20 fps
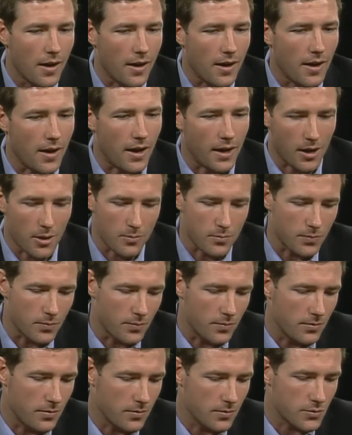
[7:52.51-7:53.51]
and
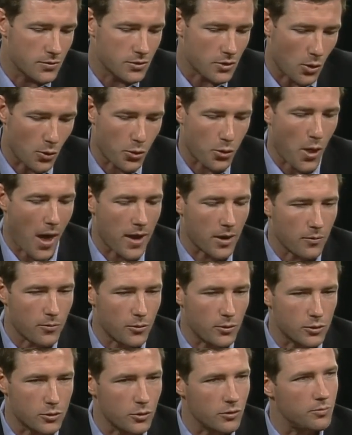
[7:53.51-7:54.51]
I'm so
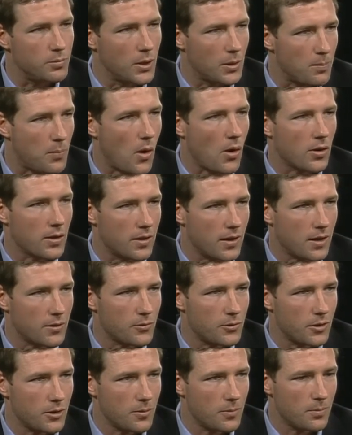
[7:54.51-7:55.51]
thankful to have been a part of
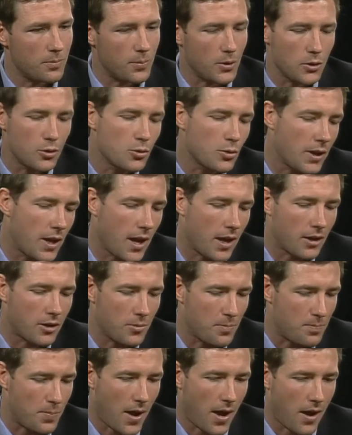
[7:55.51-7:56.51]
that film. But you can't
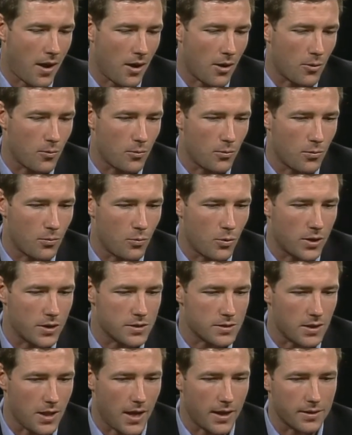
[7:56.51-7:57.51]
compare what
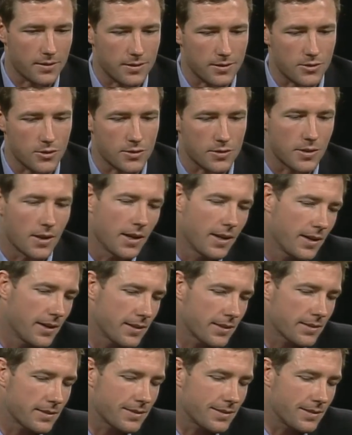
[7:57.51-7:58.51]
it's like to just,
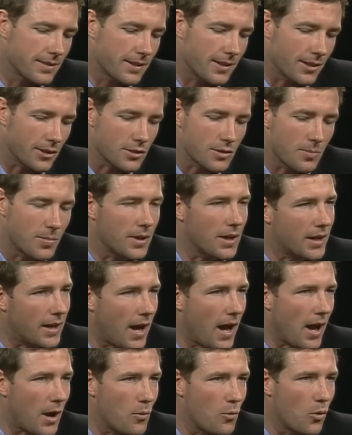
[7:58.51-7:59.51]
you know, to be a
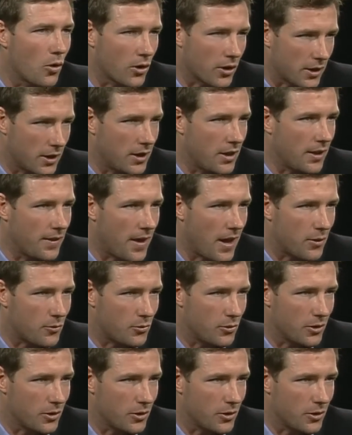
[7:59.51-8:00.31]
guy working on that